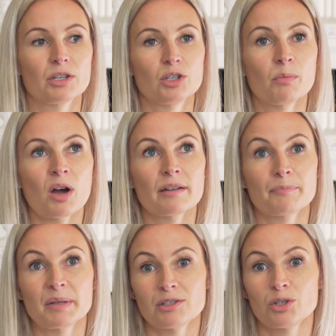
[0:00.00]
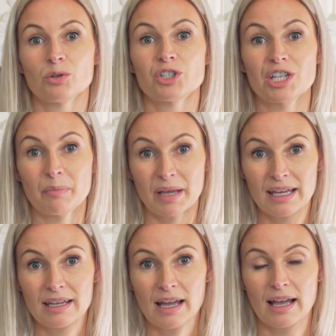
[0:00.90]
You might have been to your
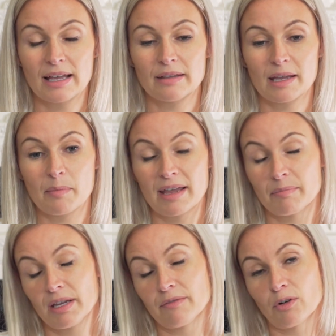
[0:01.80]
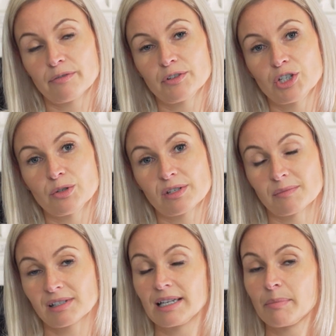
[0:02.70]
GP and they maybe have offered you
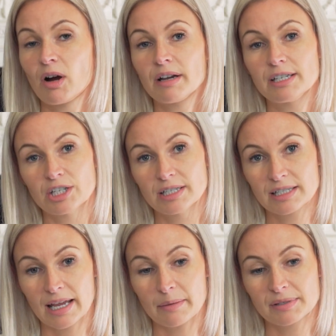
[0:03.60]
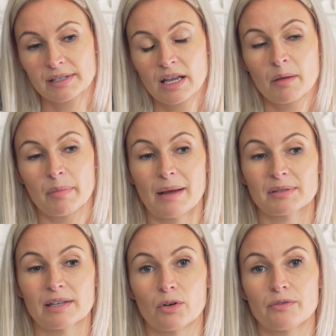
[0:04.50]
some sleep hygiene tips.
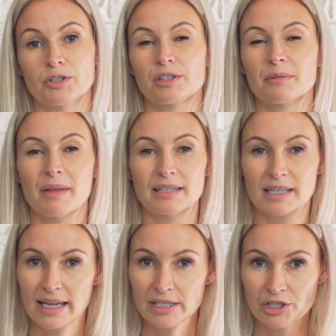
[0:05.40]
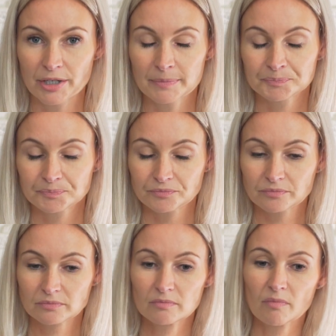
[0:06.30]
Perhaps they've offered you some medication.
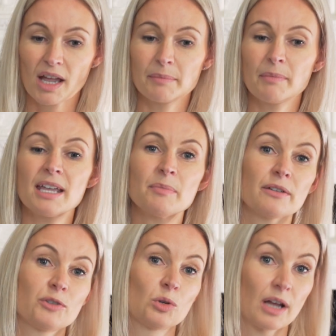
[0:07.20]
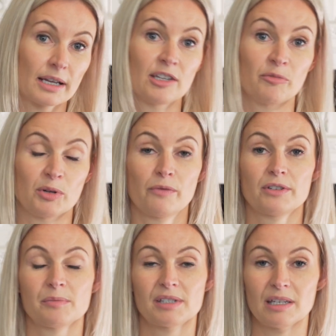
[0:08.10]
And maybe if you're lucky, you've been
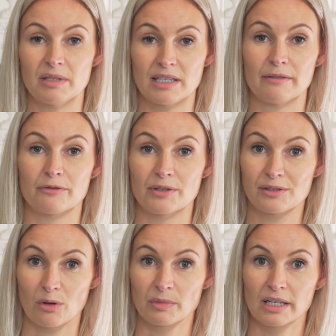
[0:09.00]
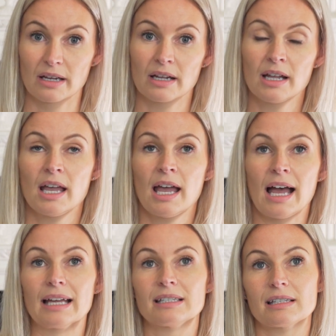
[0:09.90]
offered some CBT for insomnia.
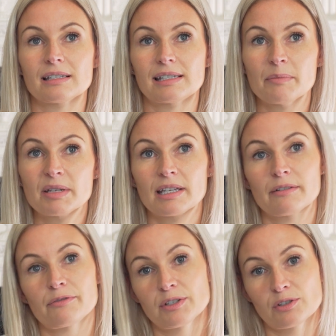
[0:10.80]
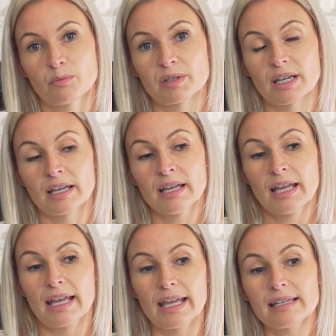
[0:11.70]
And CBT for insomnia
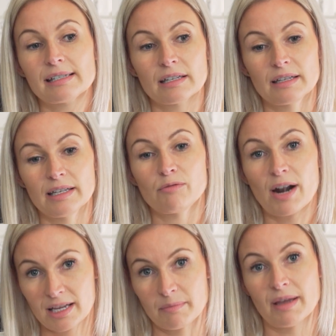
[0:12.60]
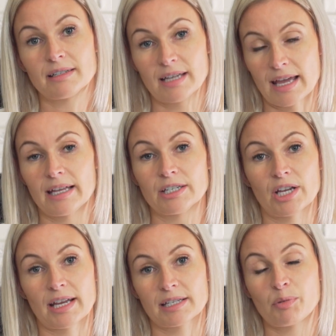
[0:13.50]
is the recommended
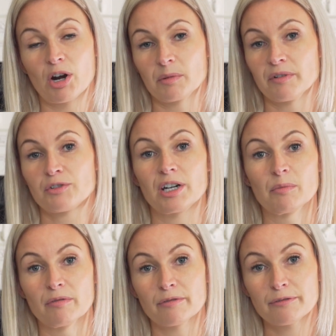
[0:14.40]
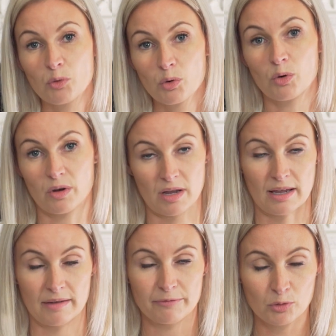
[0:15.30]
NHS programme of treatment for
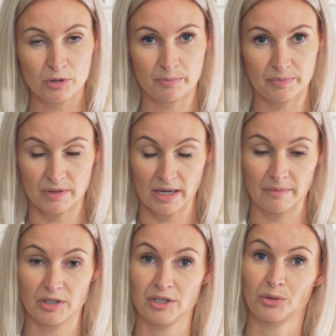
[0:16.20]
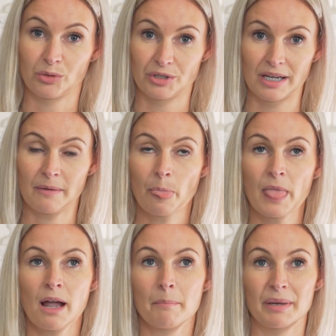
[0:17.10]
the disorder,
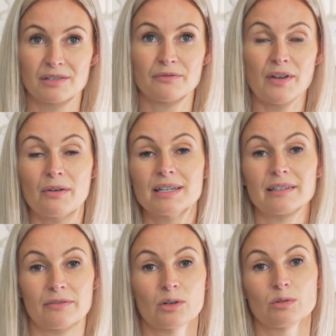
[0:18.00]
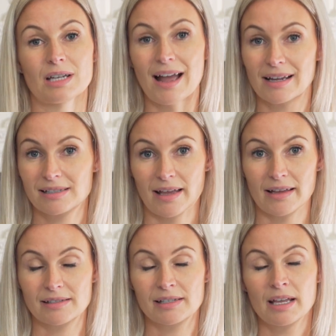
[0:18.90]
but it's very difficult to
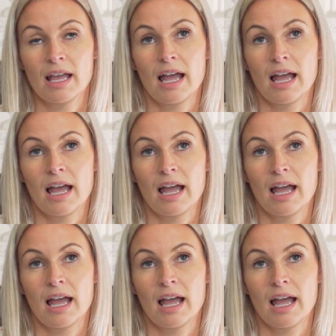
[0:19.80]
access.